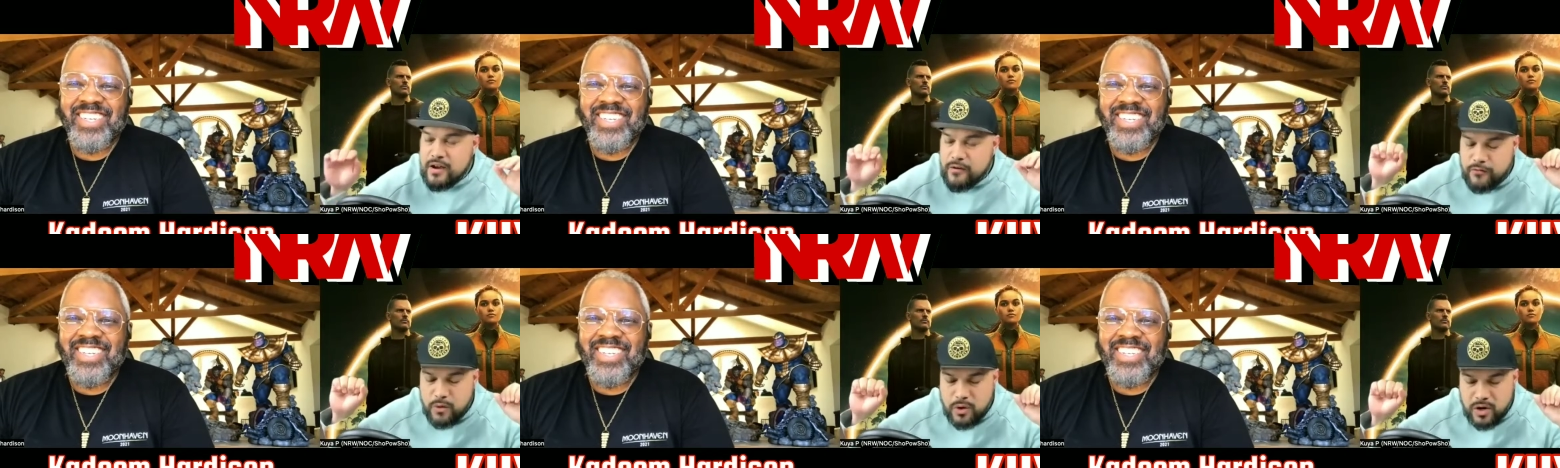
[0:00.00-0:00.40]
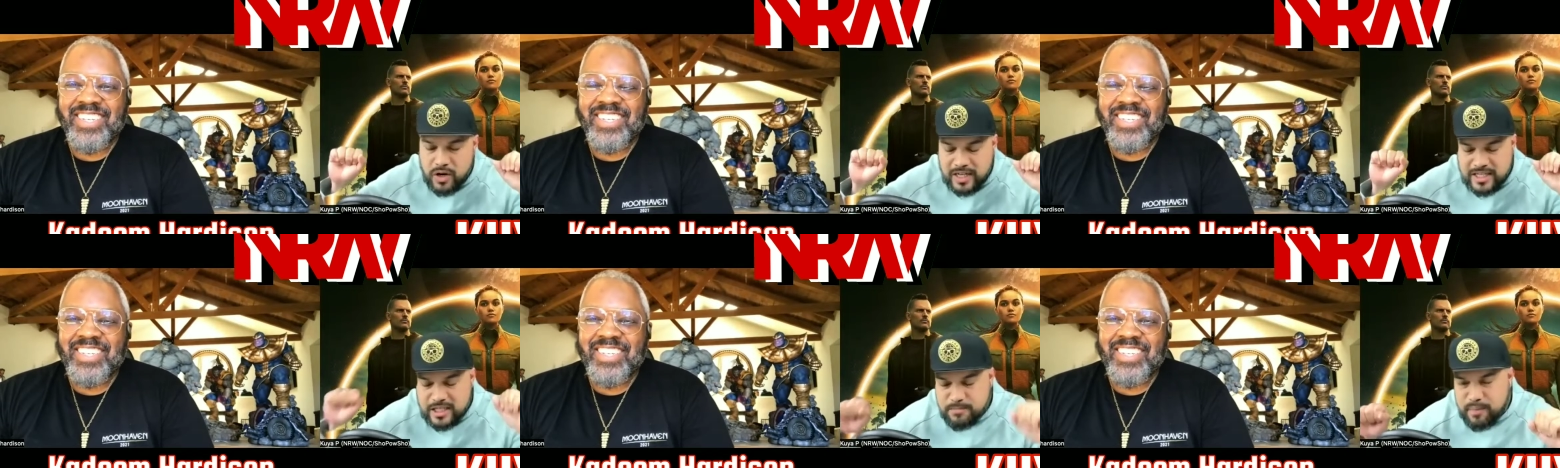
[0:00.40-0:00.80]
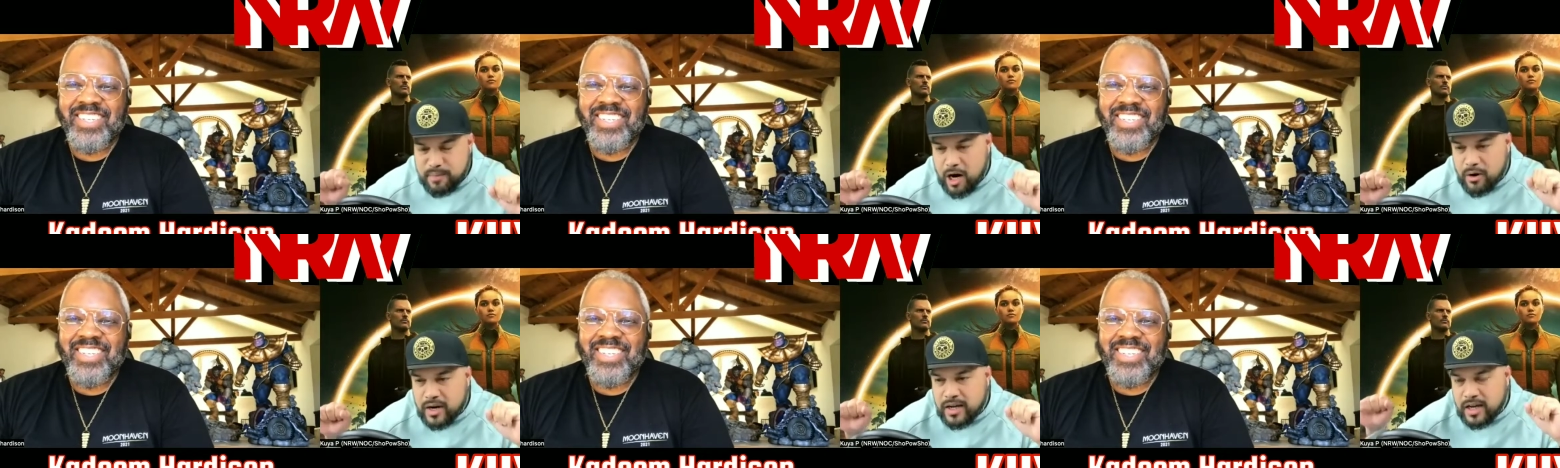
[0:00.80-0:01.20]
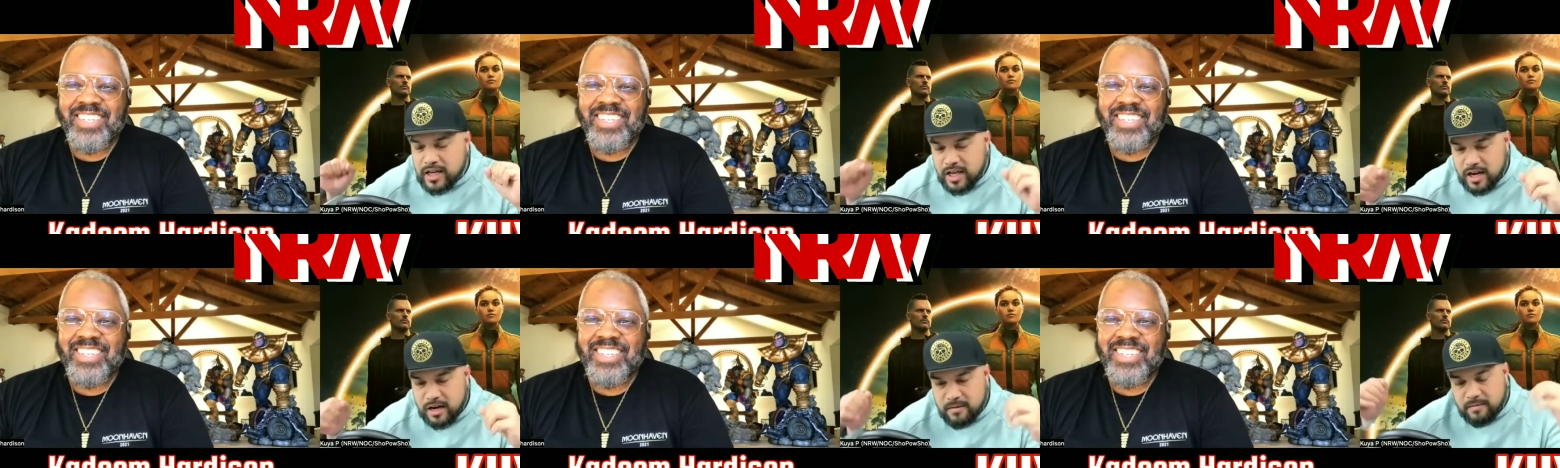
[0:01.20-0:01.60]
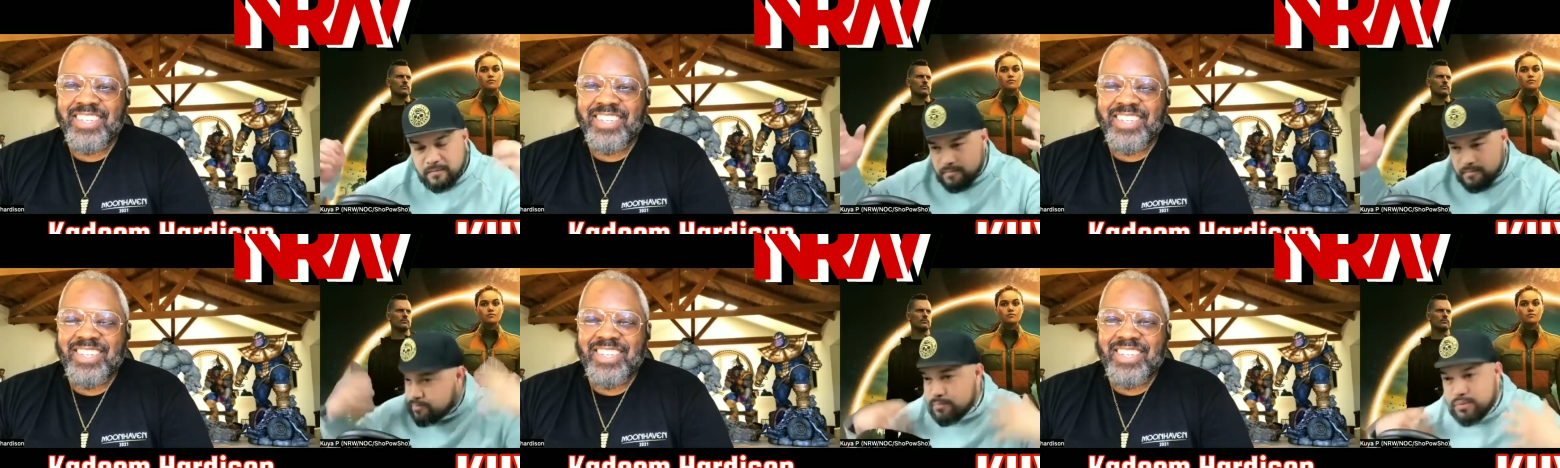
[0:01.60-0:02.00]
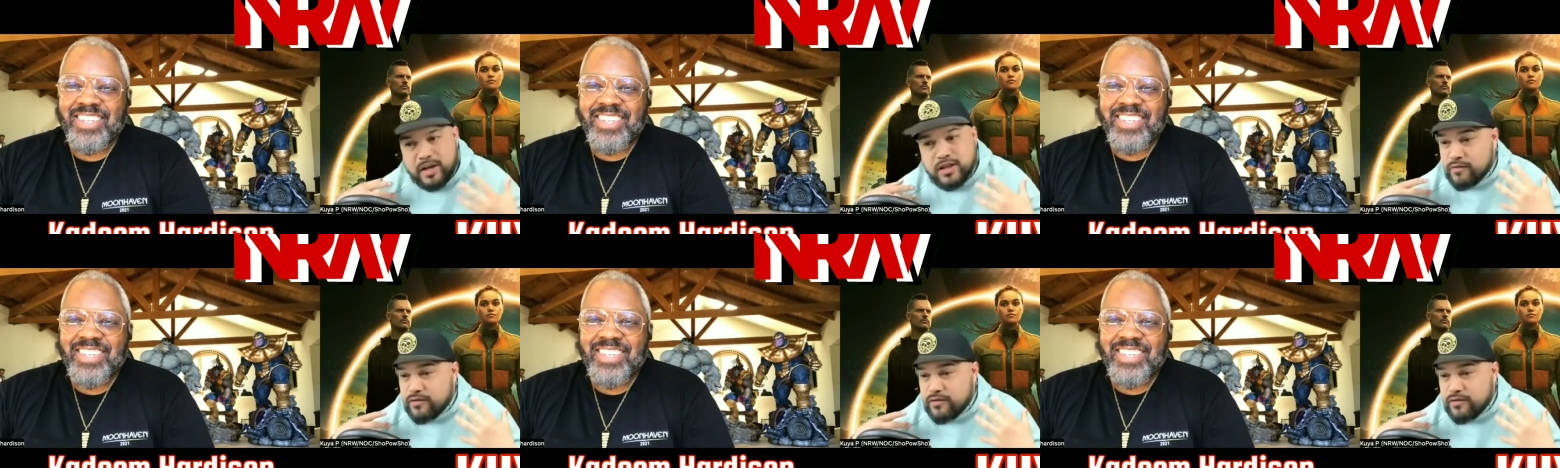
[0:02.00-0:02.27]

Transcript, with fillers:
Speaker 1: for inspiring a young brother